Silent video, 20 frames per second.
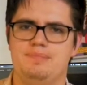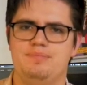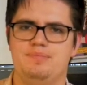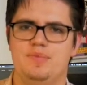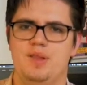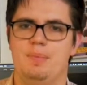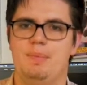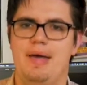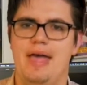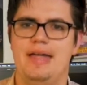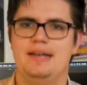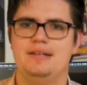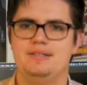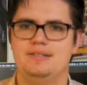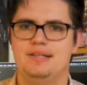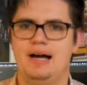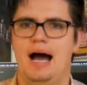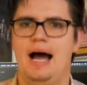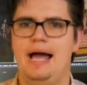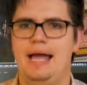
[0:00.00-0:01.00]
the men
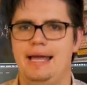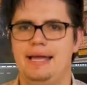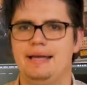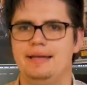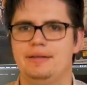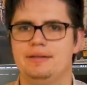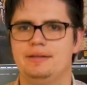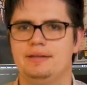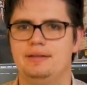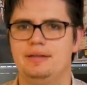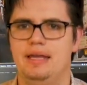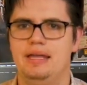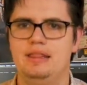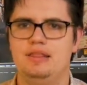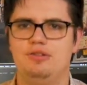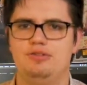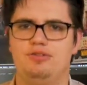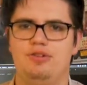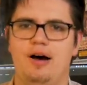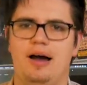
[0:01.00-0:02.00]
dying in
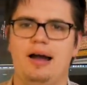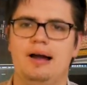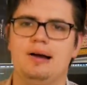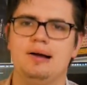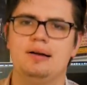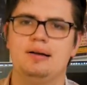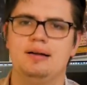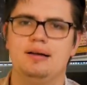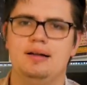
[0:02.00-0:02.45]
the fire